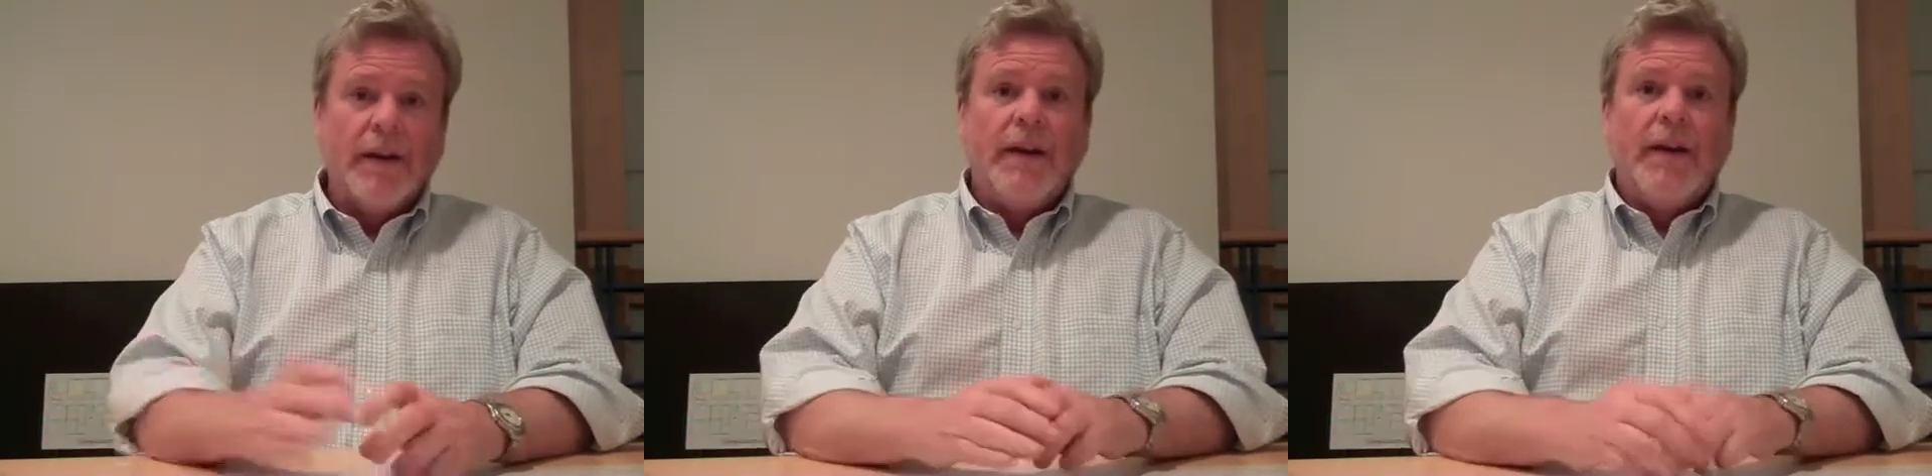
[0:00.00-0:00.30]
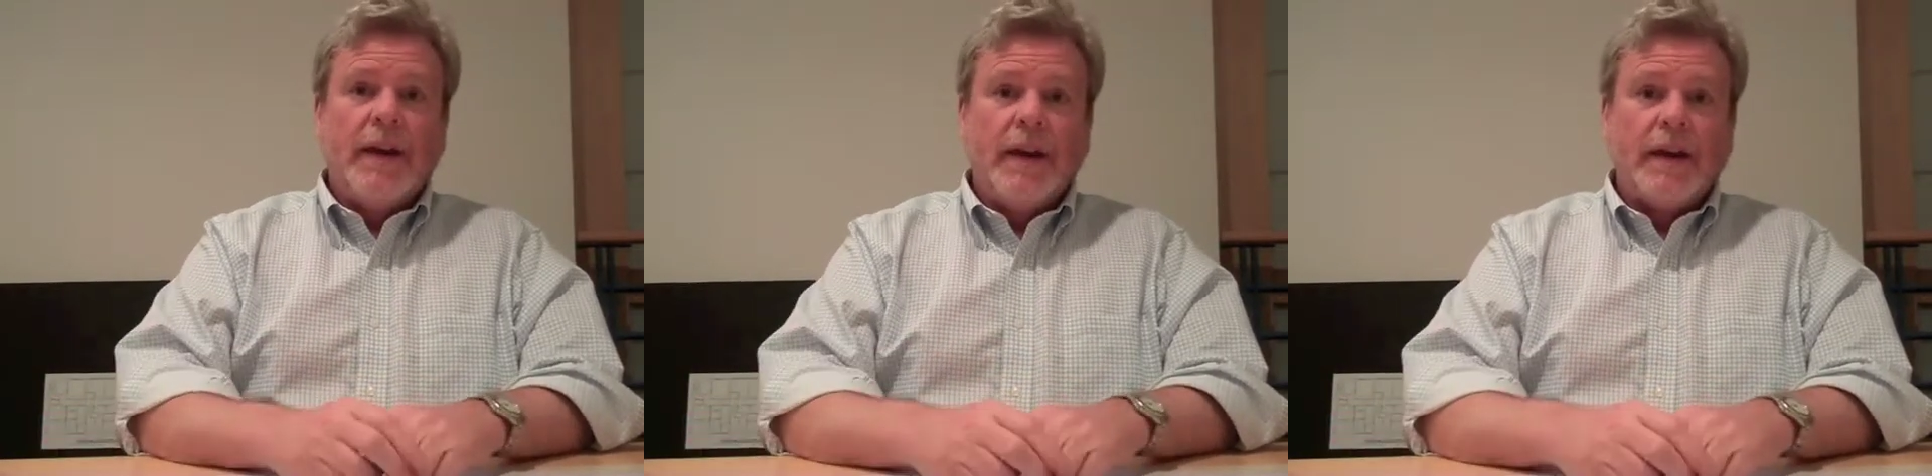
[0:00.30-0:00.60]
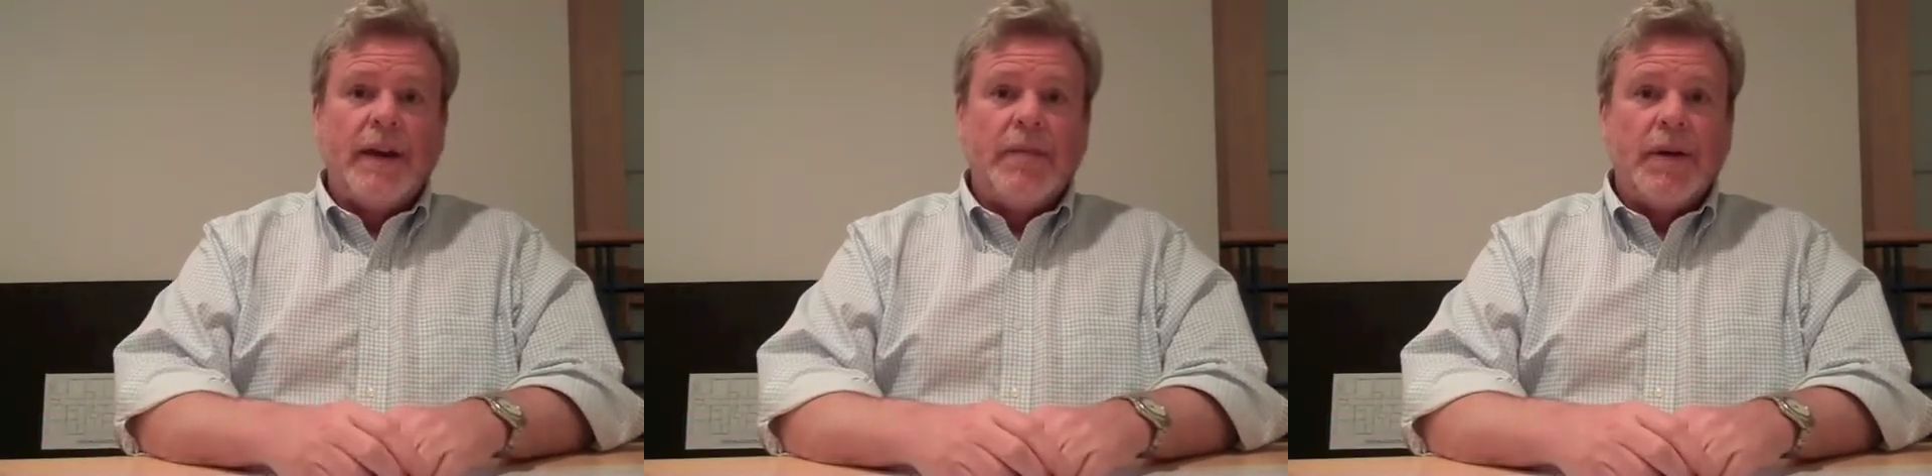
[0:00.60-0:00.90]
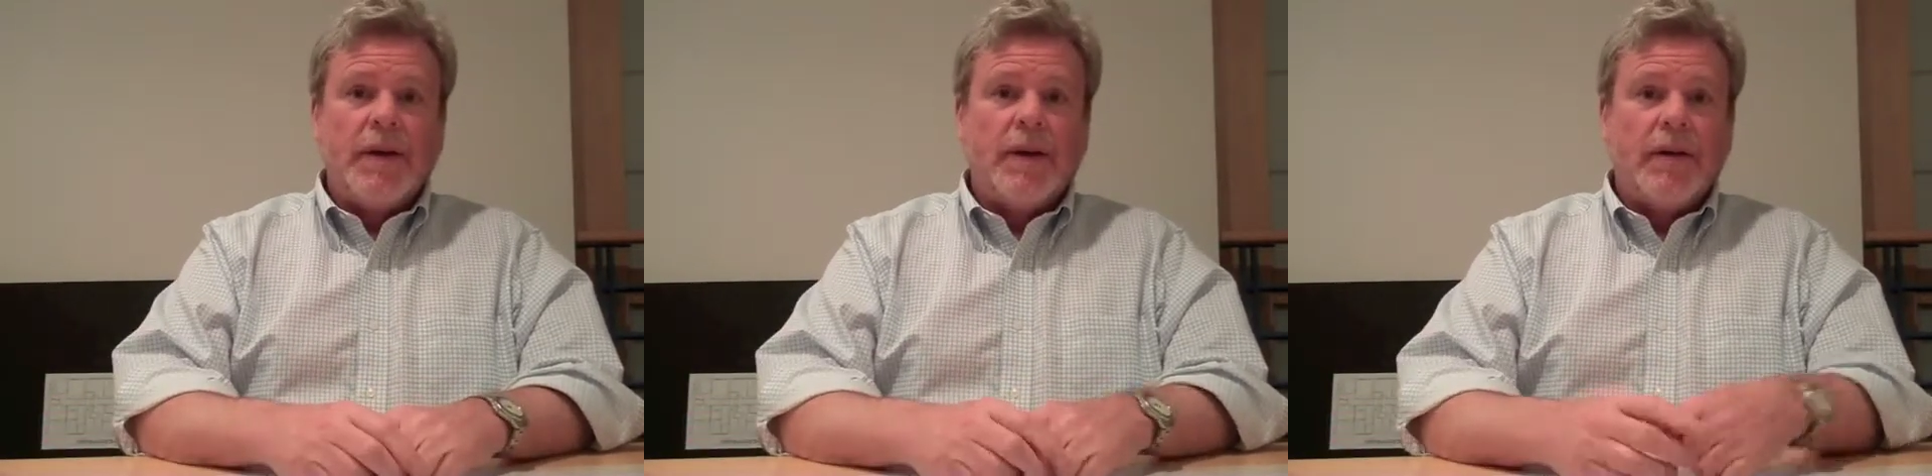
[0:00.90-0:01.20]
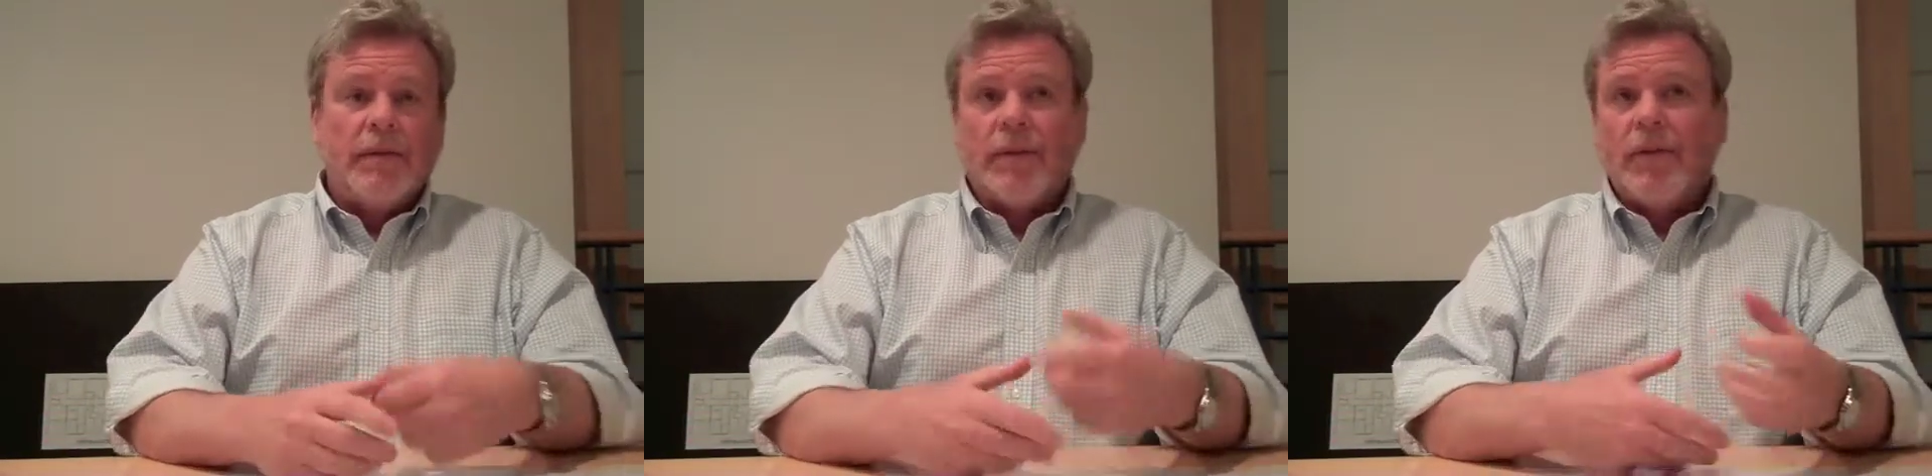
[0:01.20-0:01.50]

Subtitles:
and keeping our